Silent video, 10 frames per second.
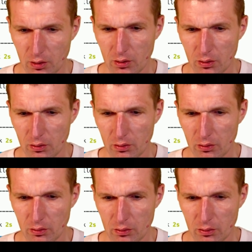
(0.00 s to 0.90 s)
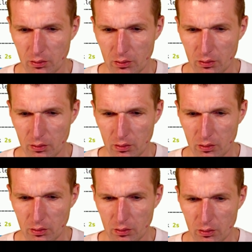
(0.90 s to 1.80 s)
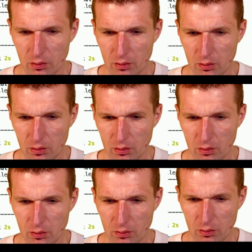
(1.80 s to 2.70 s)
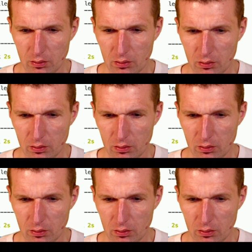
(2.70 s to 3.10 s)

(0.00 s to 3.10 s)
(no one is talking)